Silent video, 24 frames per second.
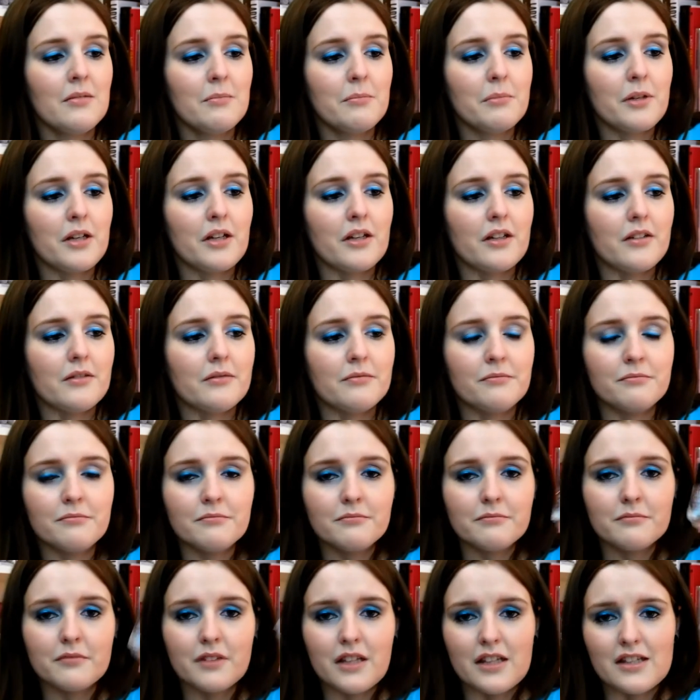But
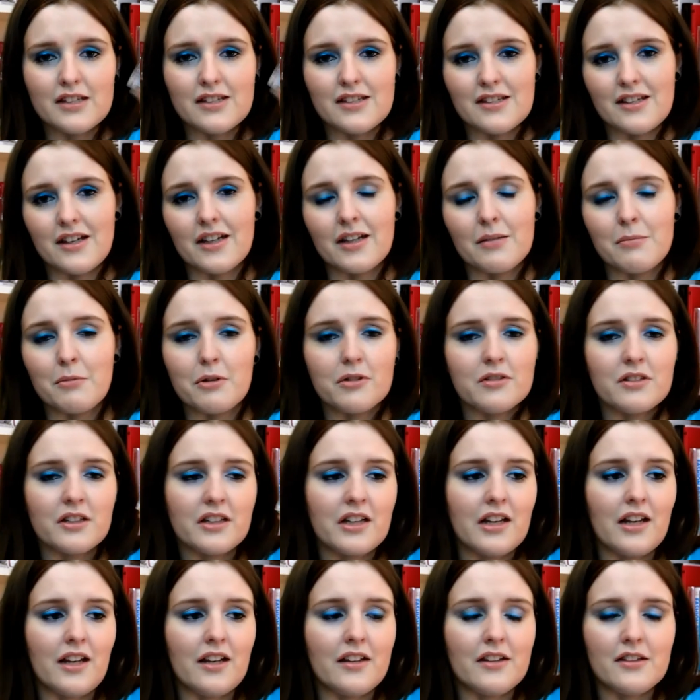this is like a
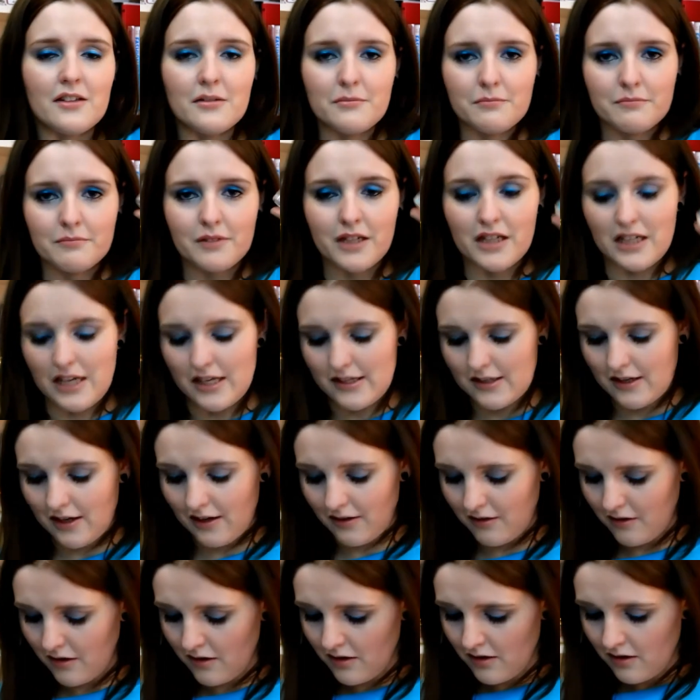multicoloured glitter,
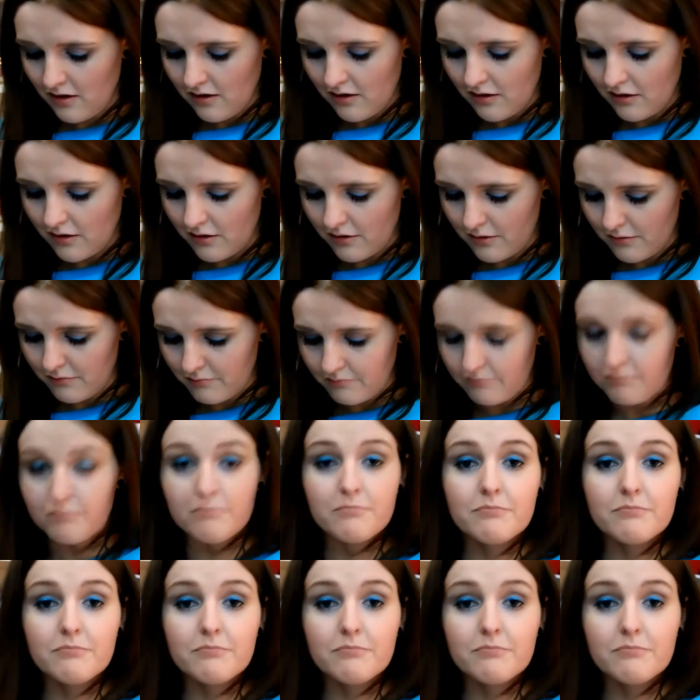and